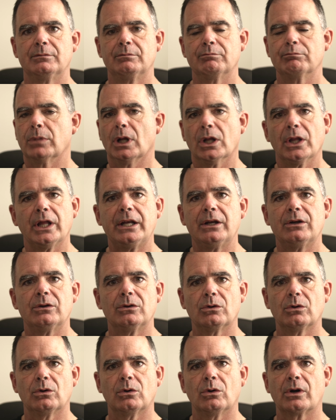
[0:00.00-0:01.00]
bullet
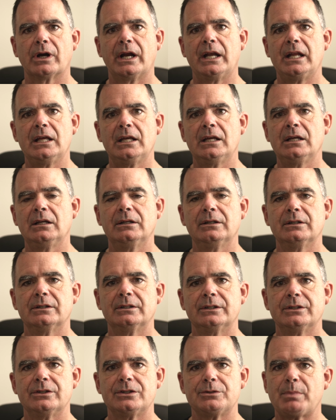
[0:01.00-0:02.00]
or any
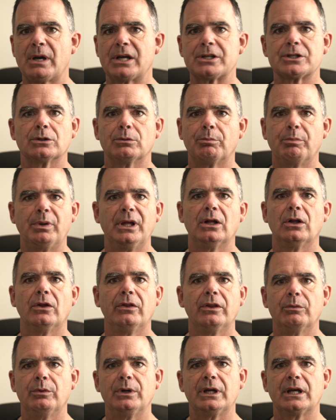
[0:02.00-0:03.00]
special pill
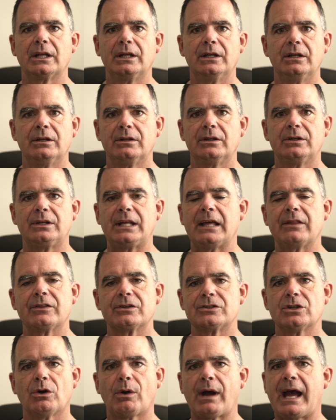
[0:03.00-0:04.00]
that we can take.
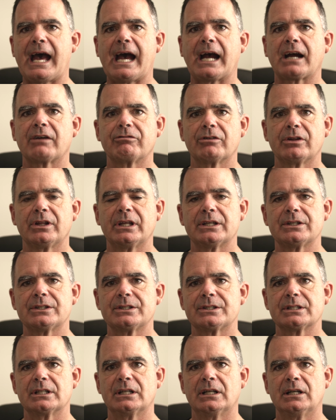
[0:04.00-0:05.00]
There's no hack for this.